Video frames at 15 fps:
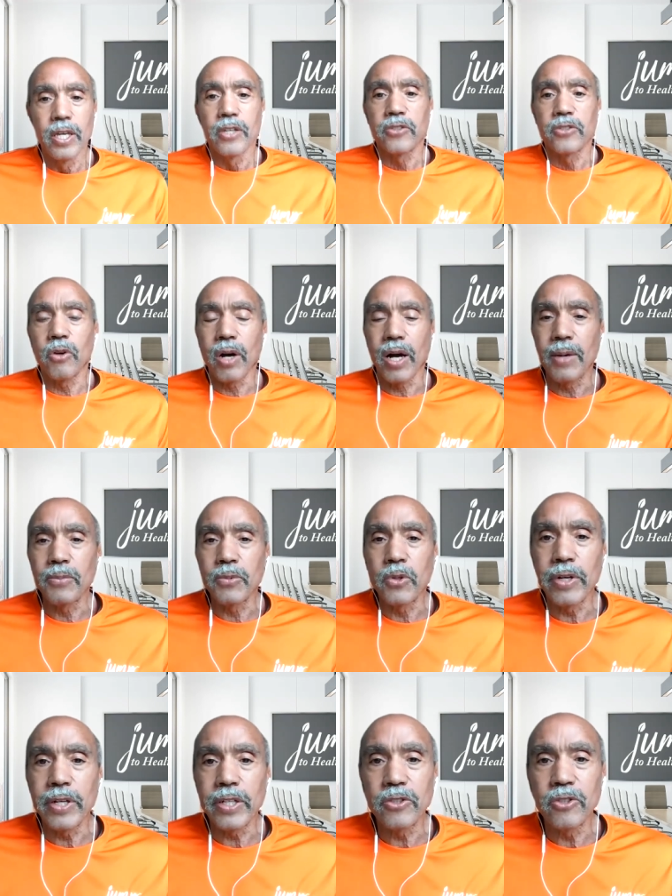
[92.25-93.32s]
So I'm
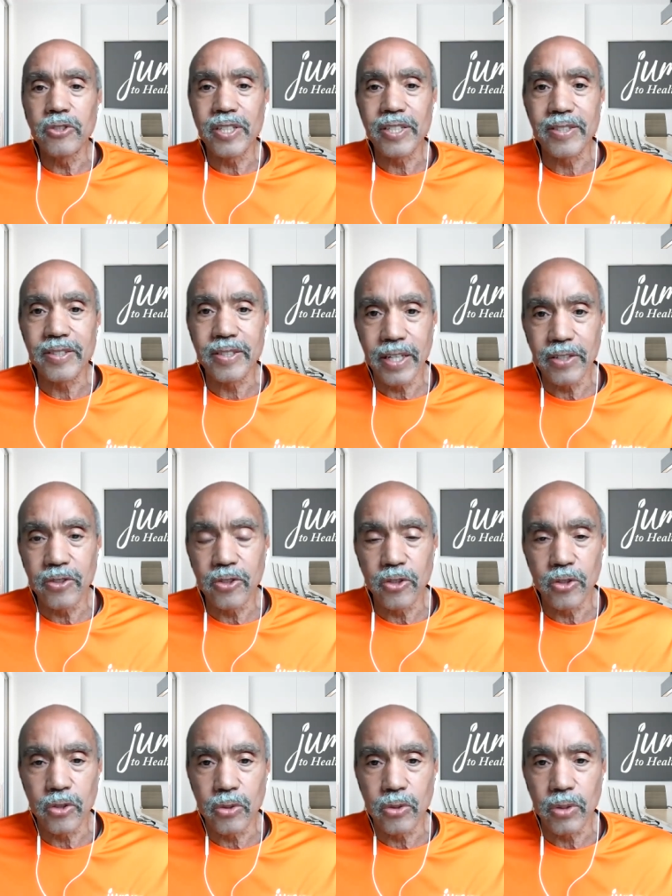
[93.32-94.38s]
going to just say
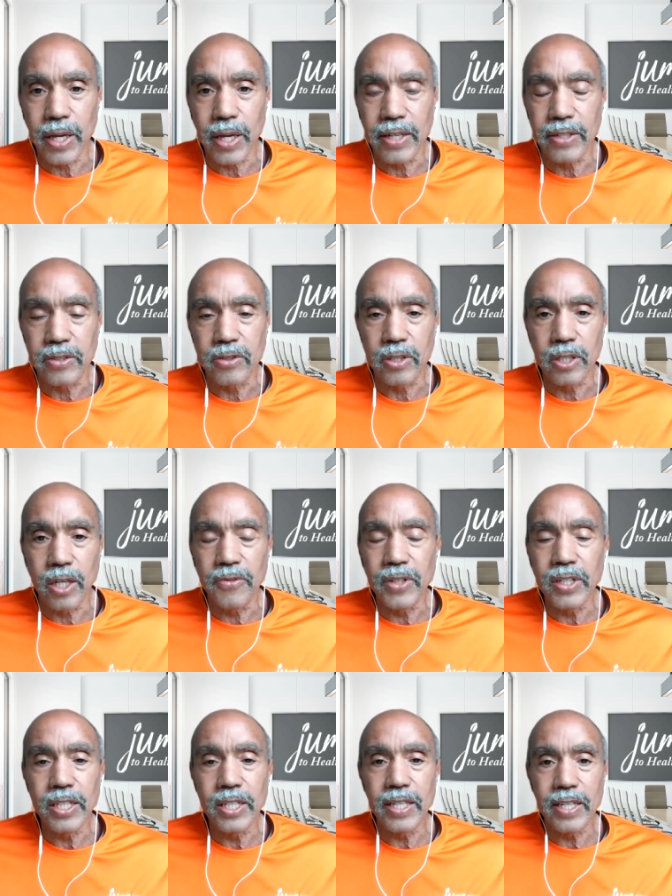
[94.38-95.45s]
to you as
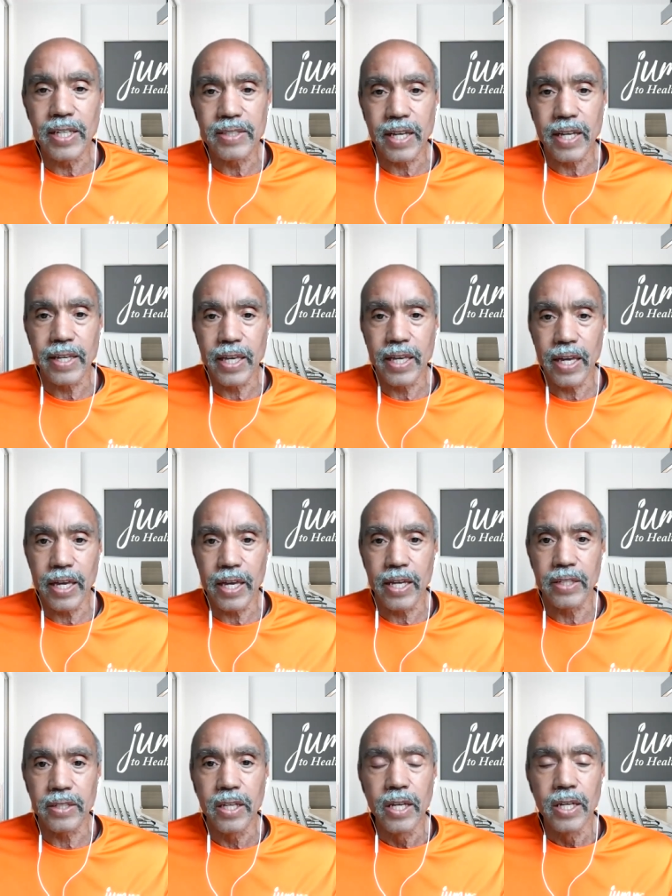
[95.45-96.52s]
lovingly as I
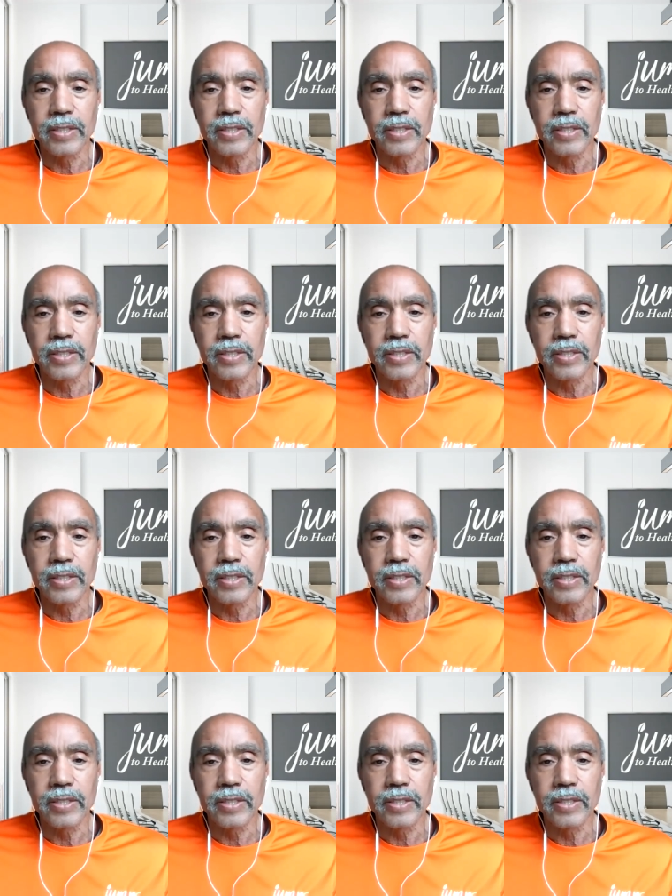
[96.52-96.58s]
can